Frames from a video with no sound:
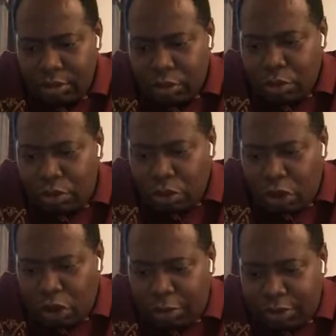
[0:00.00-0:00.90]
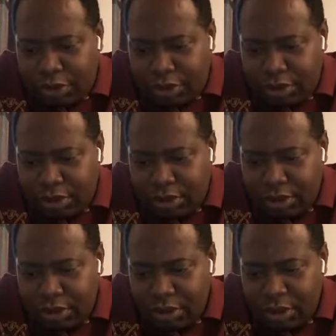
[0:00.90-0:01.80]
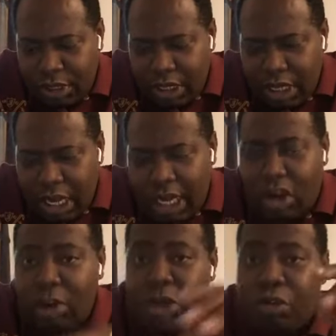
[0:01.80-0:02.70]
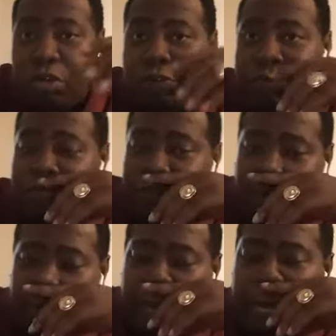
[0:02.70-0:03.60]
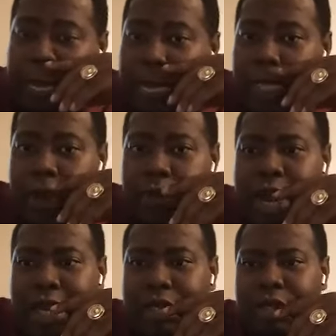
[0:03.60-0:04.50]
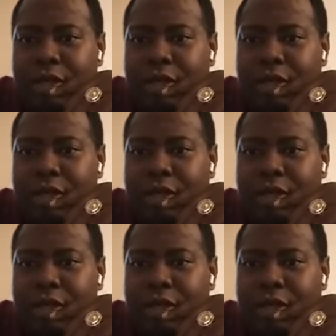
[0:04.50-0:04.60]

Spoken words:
good jobs and economic growth, right?